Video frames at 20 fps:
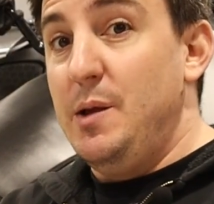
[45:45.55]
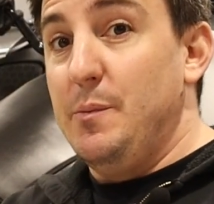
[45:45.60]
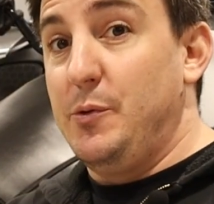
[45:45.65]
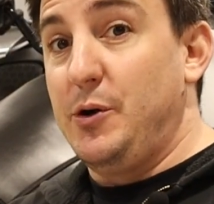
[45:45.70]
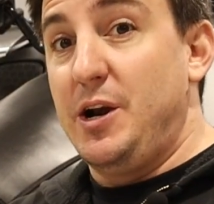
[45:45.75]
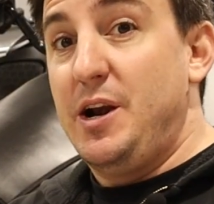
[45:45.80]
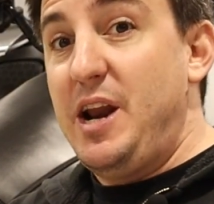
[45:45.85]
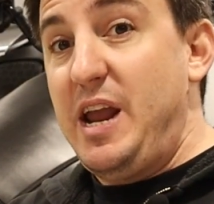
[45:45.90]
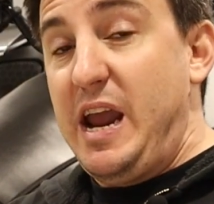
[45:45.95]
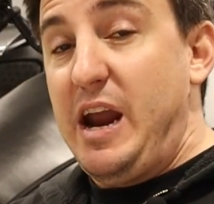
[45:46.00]

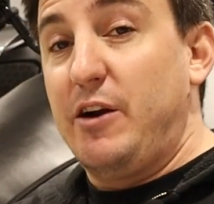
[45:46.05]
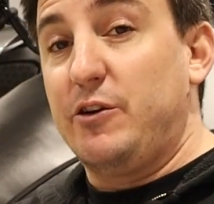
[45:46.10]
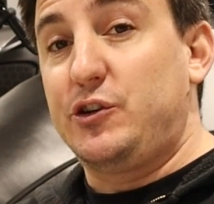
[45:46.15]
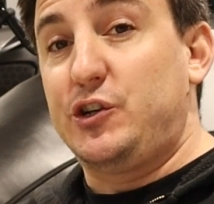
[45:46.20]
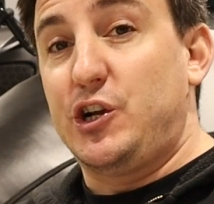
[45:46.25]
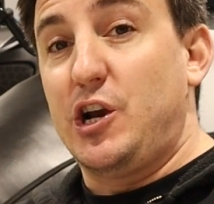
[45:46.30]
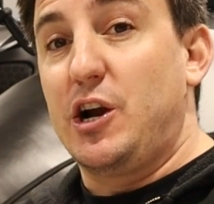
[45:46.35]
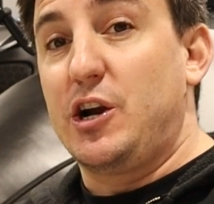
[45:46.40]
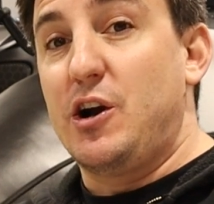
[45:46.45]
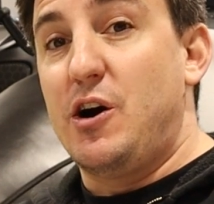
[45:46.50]
put an air
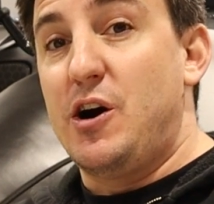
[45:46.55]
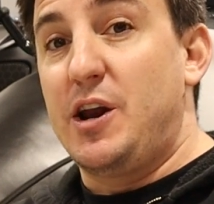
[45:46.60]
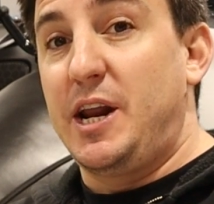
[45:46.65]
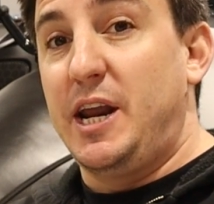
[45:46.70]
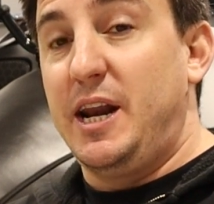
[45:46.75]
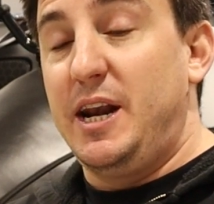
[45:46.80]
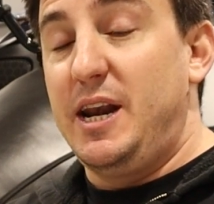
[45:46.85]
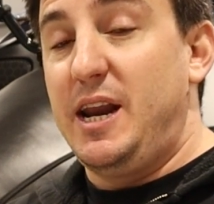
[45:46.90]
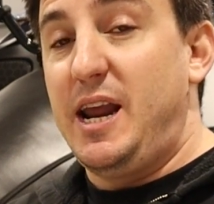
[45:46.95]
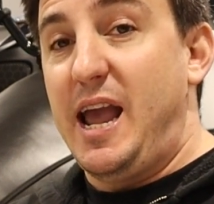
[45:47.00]
chuck on
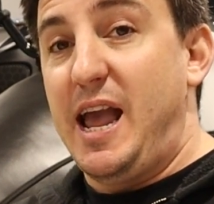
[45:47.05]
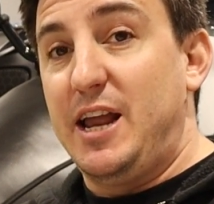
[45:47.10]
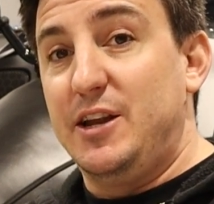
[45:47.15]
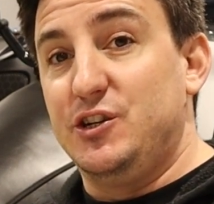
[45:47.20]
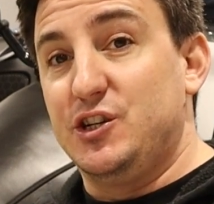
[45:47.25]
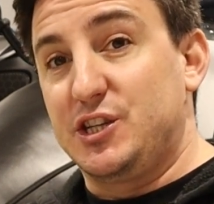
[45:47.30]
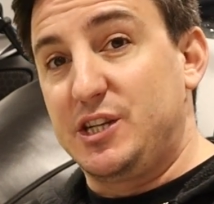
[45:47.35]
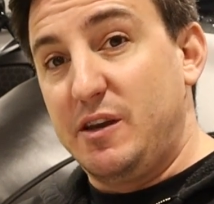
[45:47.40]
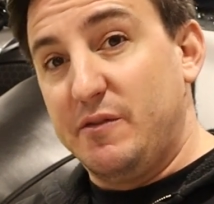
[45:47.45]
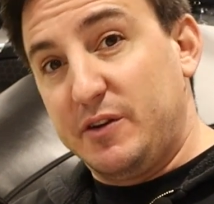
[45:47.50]
it, and
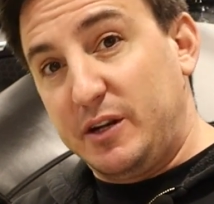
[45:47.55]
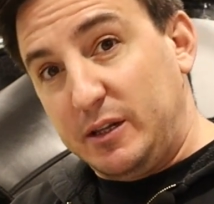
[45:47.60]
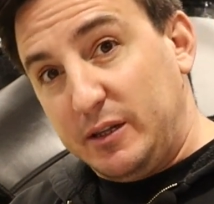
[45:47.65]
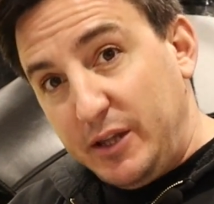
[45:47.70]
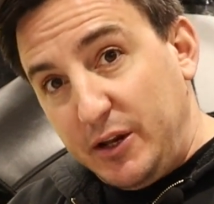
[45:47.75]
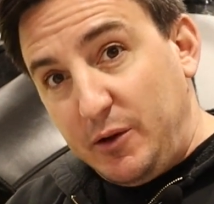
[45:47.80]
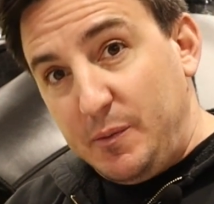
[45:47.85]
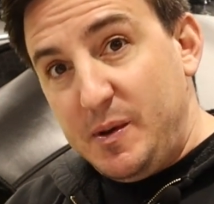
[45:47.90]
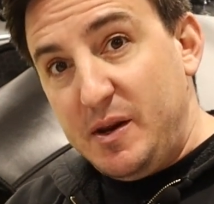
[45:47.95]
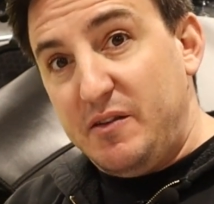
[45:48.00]
just give it a
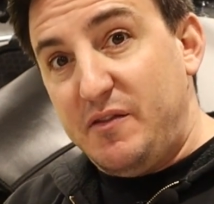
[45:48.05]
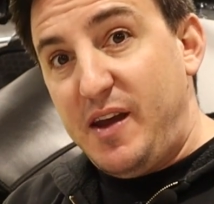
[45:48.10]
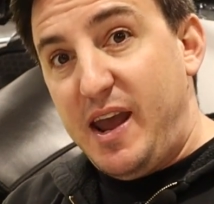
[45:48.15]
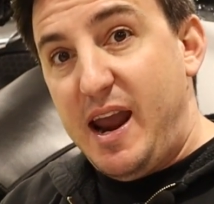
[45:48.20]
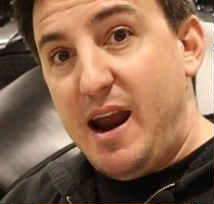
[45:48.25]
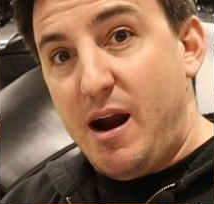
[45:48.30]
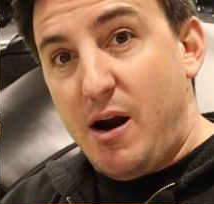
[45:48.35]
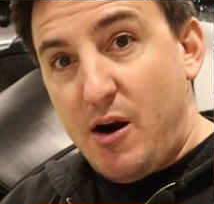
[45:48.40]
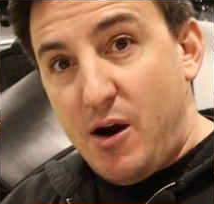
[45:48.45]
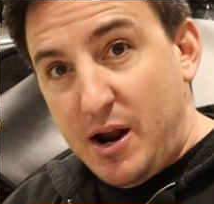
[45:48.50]
little bit of
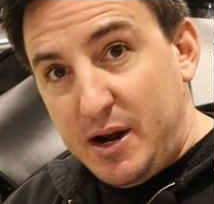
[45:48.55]
air,